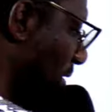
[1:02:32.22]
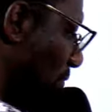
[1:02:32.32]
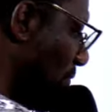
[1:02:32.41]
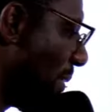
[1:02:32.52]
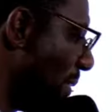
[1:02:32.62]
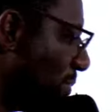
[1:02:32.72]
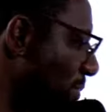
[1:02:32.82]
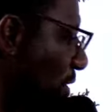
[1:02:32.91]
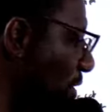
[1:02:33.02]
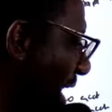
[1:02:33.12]
make money
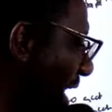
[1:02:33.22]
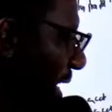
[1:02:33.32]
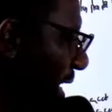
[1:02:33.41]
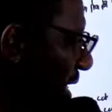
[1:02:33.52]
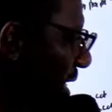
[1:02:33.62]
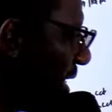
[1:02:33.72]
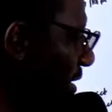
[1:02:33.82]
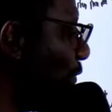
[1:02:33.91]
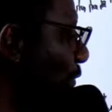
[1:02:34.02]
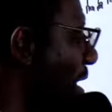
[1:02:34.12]
online if you
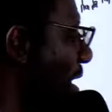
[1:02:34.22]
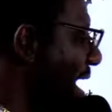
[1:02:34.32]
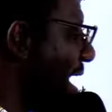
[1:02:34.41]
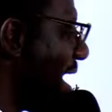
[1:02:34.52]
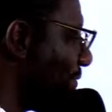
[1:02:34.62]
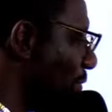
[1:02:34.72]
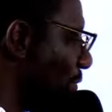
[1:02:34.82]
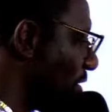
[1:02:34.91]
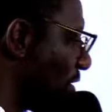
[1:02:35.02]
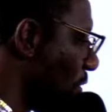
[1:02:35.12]
have what is
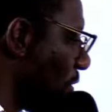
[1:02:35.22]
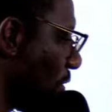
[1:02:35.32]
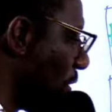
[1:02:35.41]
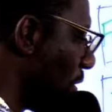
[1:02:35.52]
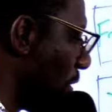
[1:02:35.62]
called